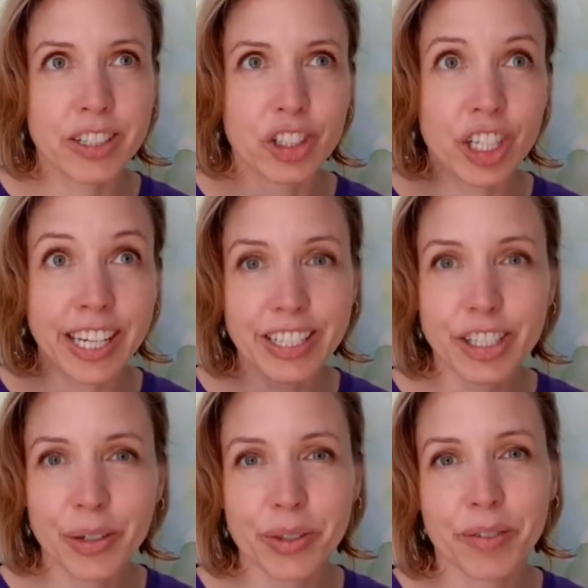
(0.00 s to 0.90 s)
change
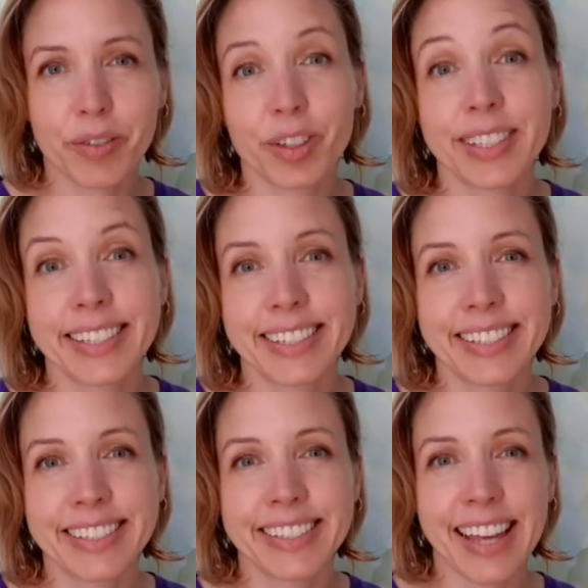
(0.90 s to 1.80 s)
out the
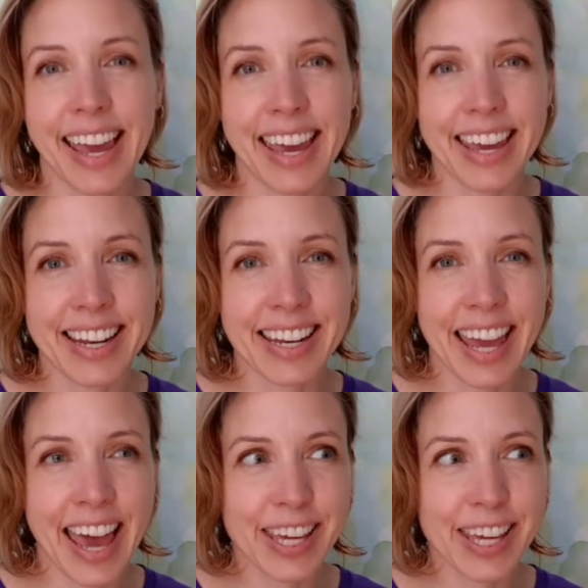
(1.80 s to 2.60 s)
verses and